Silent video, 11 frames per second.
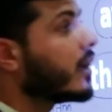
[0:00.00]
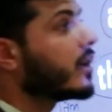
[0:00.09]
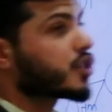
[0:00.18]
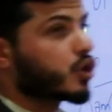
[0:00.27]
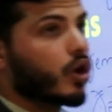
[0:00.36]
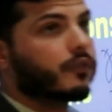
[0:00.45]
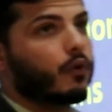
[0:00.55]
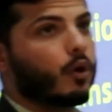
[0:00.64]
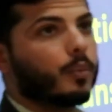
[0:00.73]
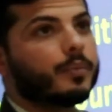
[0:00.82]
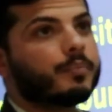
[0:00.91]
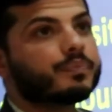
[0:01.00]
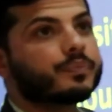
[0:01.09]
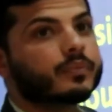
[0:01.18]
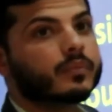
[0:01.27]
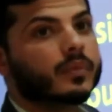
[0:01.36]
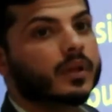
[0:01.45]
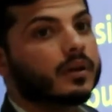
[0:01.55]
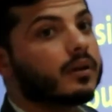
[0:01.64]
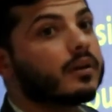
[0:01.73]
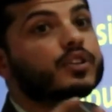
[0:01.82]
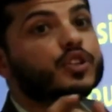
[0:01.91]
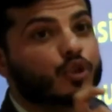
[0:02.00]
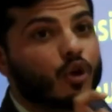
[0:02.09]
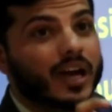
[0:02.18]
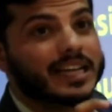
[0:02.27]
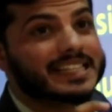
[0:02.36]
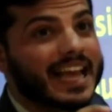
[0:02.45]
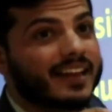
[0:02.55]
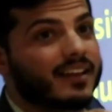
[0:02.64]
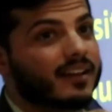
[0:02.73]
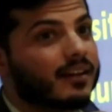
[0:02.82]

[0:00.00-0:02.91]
Strong form. Strong, I said.